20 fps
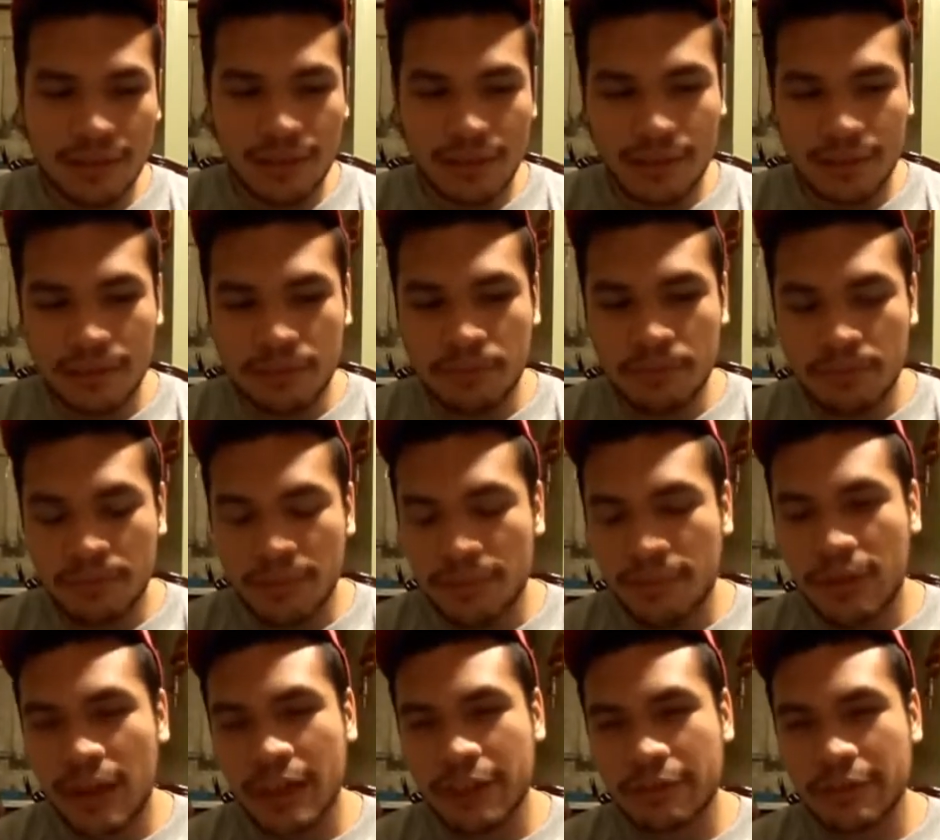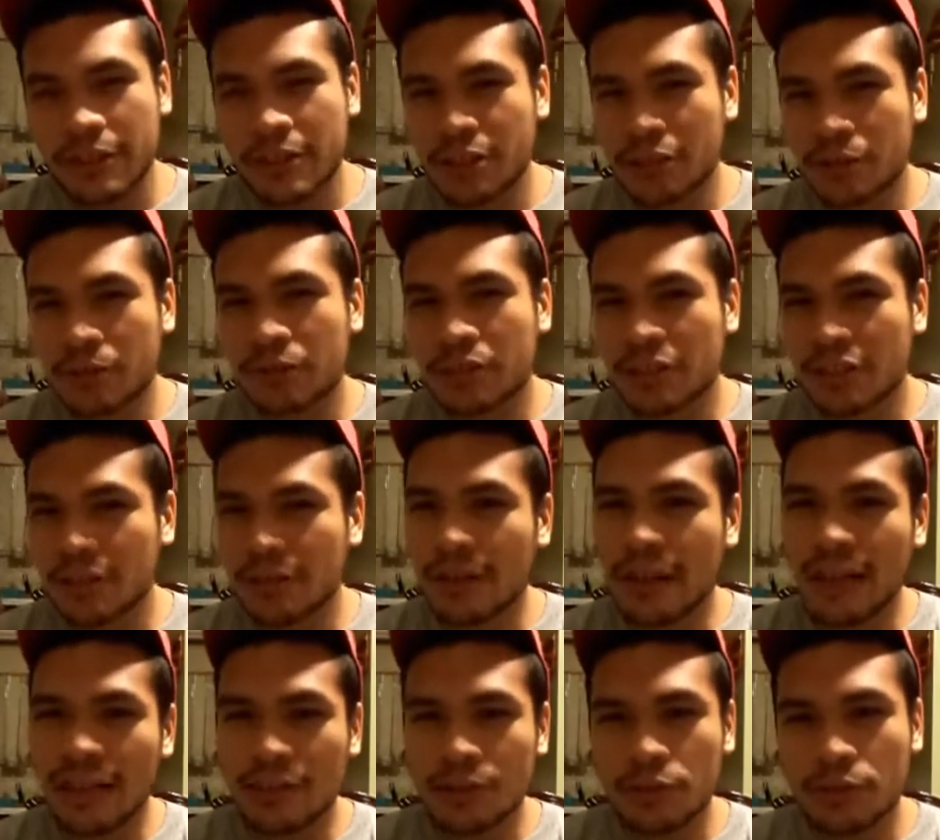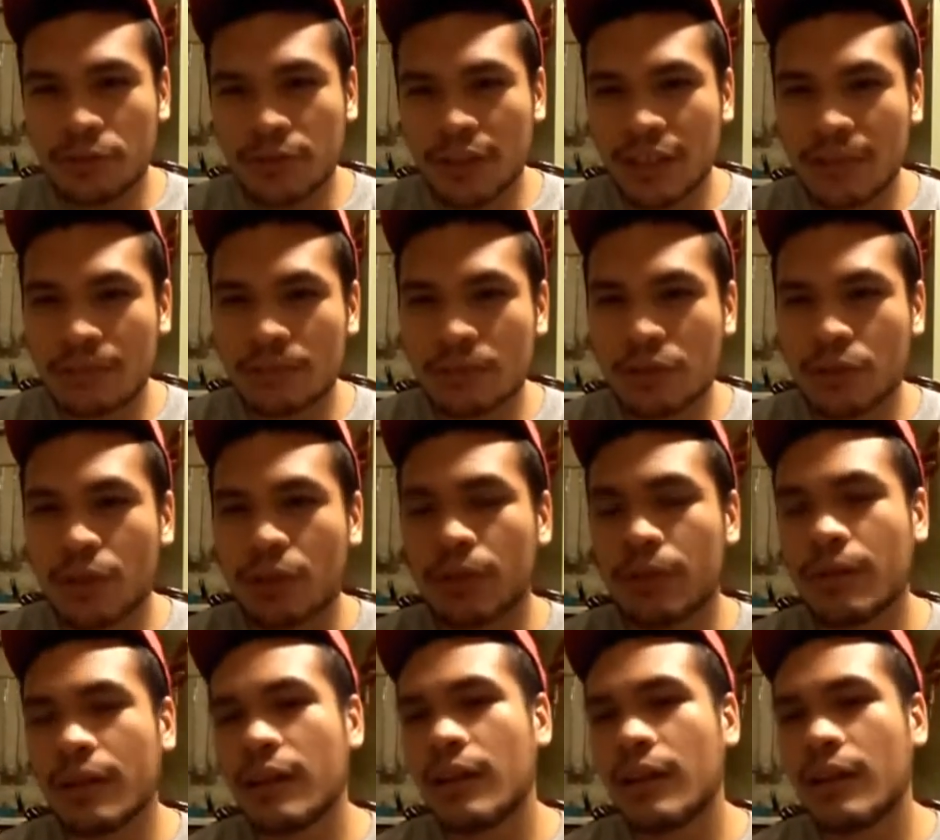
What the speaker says: The factory's owners still had use for them, so